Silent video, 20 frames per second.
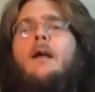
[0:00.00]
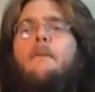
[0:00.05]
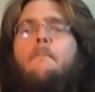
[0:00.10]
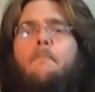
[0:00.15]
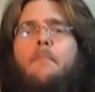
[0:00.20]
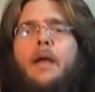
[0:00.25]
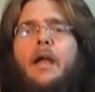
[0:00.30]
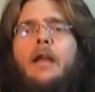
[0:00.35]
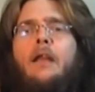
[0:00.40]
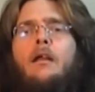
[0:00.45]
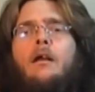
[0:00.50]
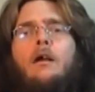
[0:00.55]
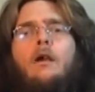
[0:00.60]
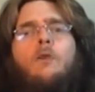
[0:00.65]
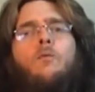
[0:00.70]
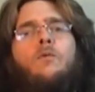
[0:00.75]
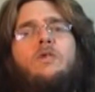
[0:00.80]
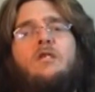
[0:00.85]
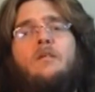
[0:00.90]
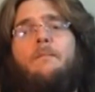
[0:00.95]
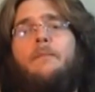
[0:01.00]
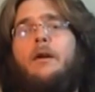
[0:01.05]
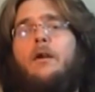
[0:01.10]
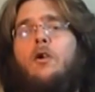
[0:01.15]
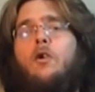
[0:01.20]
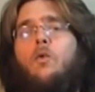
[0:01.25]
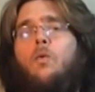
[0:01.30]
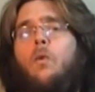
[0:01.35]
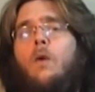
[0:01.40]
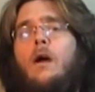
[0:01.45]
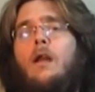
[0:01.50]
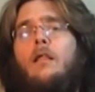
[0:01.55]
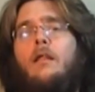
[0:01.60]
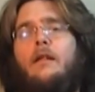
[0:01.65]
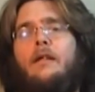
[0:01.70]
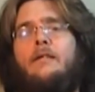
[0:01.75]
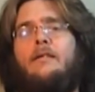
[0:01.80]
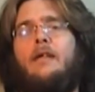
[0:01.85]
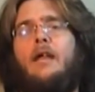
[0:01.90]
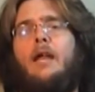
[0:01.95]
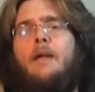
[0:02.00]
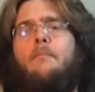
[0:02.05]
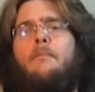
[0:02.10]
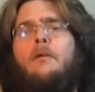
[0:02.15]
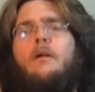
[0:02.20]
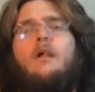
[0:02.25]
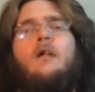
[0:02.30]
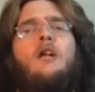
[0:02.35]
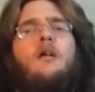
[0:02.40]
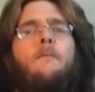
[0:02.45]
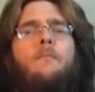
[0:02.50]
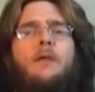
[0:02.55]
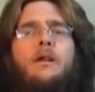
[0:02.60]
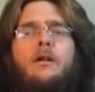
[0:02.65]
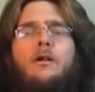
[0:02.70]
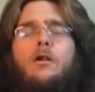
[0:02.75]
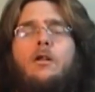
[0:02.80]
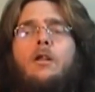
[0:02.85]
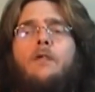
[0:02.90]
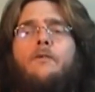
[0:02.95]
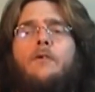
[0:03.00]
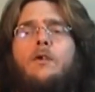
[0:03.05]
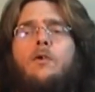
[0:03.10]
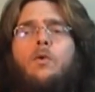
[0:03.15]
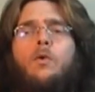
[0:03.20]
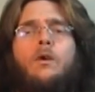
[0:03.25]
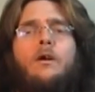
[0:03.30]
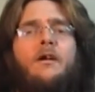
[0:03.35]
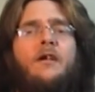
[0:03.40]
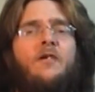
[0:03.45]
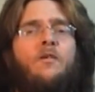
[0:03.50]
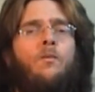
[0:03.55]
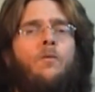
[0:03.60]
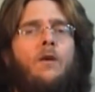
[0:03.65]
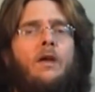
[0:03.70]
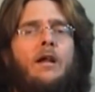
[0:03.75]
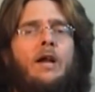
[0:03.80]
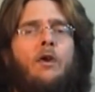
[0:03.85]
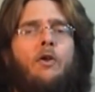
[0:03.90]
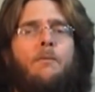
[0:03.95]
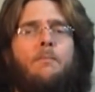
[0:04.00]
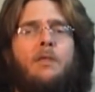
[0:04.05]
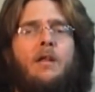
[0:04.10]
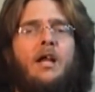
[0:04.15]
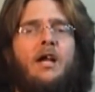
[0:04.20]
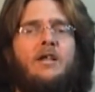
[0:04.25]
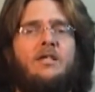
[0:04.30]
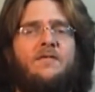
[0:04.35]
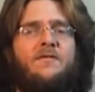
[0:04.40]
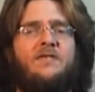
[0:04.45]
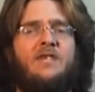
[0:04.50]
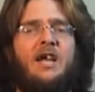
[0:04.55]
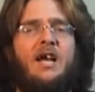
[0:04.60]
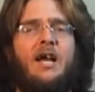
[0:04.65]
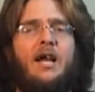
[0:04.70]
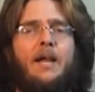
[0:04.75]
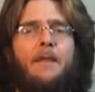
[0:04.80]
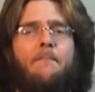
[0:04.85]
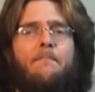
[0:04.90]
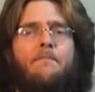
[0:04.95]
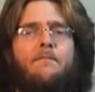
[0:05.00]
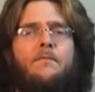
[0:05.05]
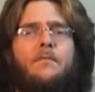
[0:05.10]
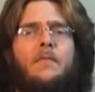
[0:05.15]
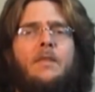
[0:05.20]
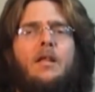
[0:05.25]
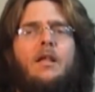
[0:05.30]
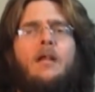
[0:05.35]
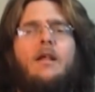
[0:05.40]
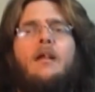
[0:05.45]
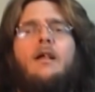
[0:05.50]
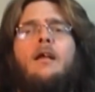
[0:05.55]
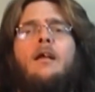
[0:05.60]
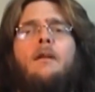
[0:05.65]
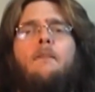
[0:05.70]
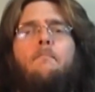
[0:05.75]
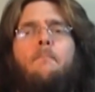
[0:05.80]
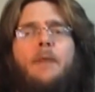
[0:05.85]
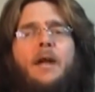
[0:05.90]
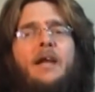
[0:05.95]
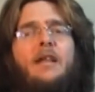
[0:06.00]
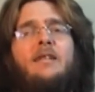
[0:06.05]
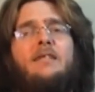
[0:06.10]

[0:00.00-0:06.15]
Beta was the better quality tape, but it only recorded in 1-hour blocks of time. Beta